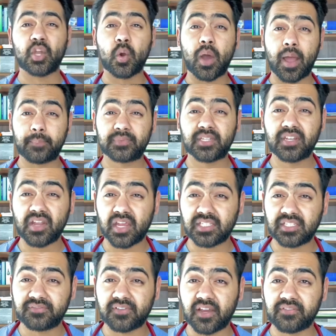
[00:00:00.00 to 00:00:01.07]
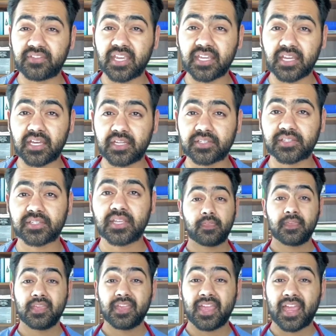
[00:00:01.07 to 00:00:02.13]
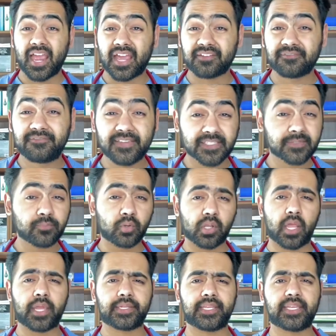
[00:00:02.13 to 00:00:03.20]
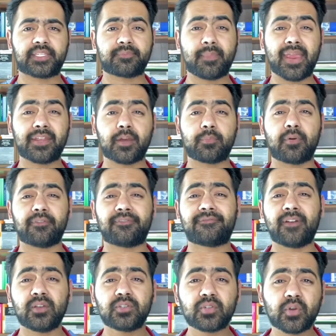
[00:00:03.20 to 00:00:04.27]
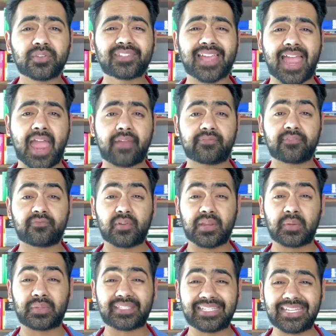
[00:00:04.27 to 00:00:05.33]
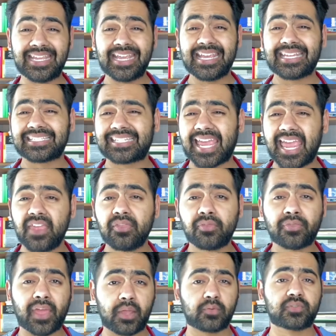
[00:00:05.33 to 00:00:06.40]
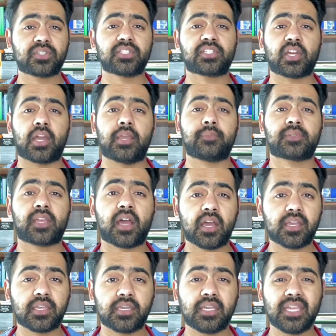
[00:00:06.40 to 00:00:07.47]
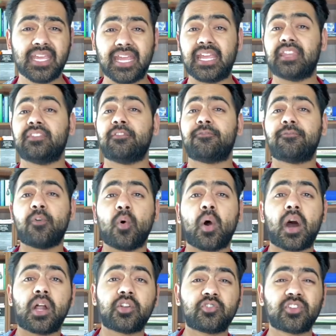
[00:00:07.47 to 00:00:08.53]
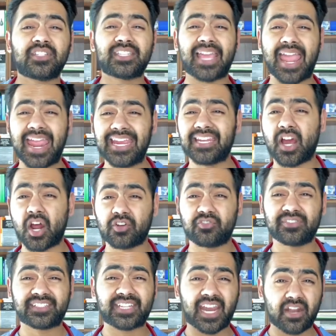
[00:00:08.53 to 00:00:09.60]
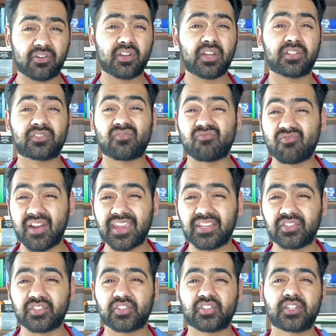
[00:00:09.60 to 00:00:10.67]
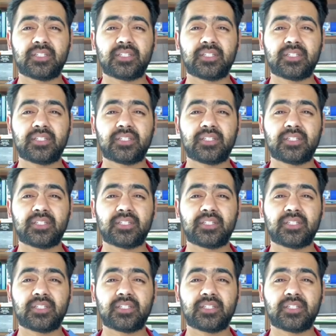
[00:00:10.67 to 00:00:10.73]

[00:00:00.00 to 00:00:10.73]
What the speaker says: up to 95 gigahertz. And visible light is made up of photons that have a frequency 10,000 times higher, in the 400 to 800 terahertz range.